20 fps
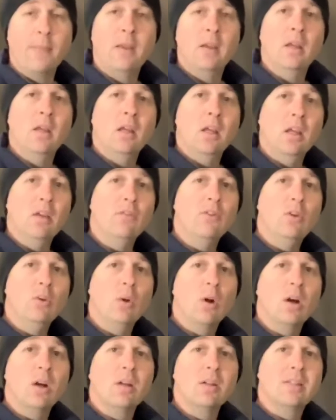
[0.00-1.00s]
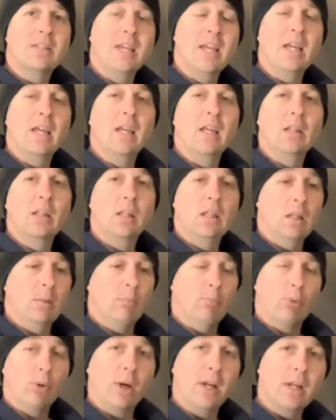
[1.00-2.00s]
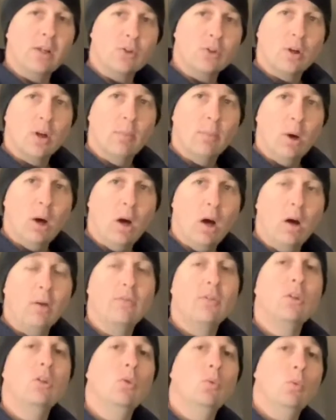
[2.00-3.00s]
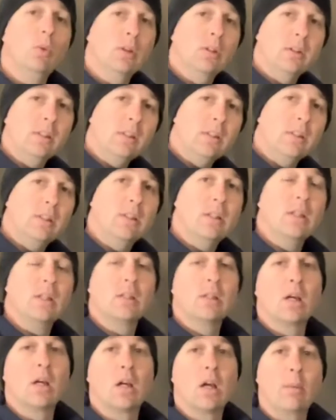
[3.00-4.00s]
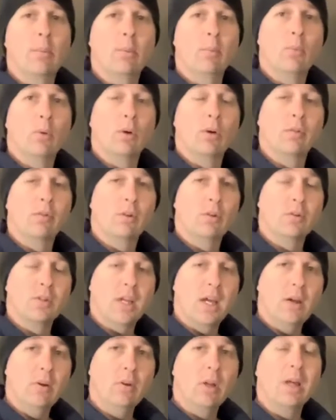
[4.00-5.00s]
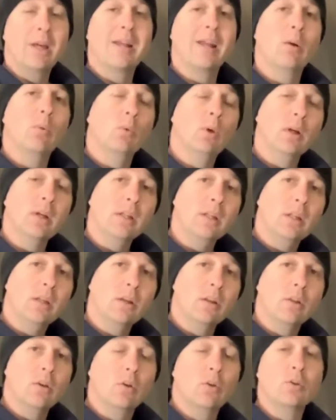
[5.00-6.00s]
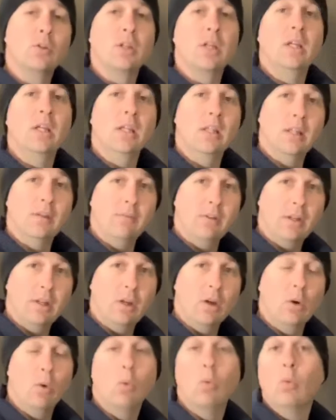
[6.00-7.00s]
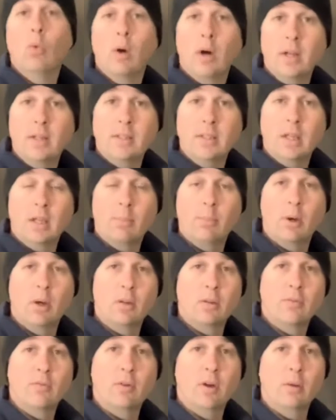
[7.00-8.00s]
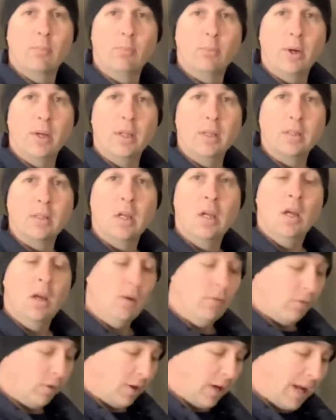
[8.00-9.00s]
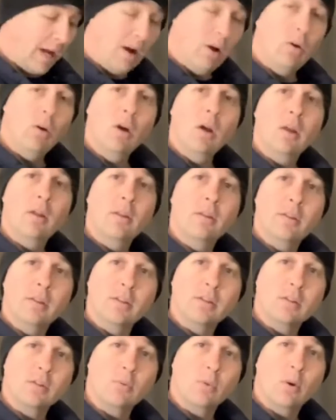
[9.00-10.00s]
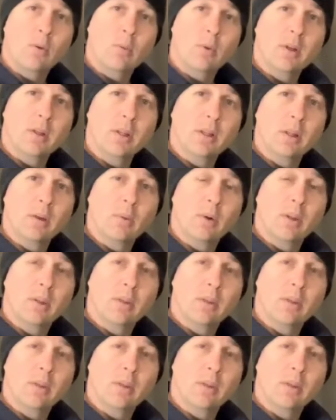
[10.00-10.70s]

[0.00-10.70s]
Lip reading: If you are taking the brake drum off, you will need to dig a couple more of those out, and I will get into those in the video where I take apart the front brakes. For now, this is what we're dealing with.